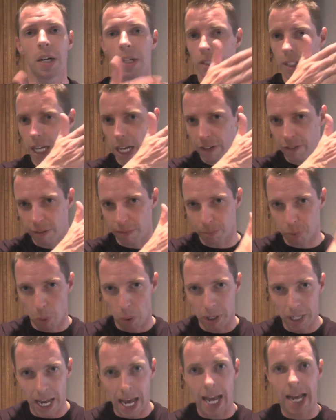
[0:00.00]
to get from
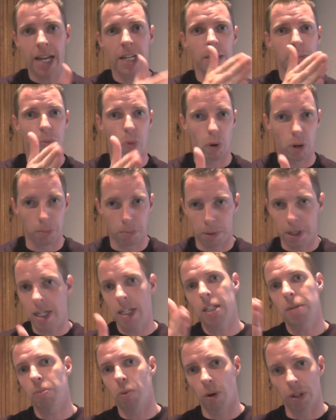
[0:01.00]
point A to point
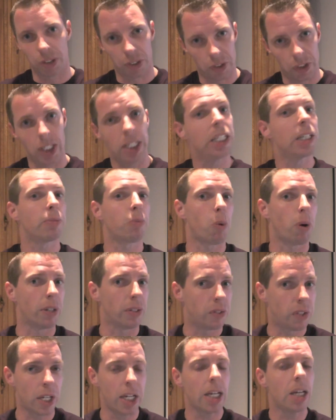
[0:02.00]
B to point C to
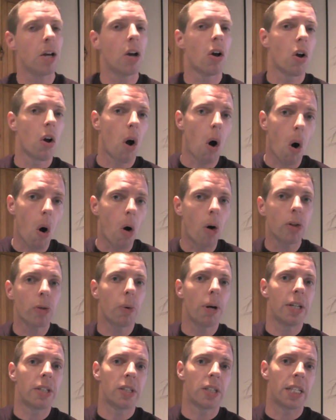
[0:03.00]
point D, all the
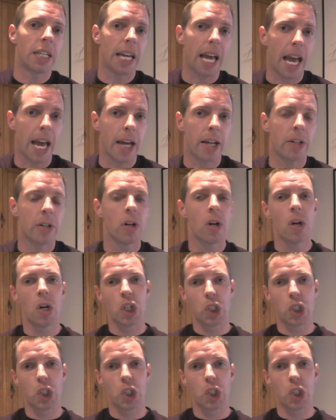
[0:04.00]
way to the end.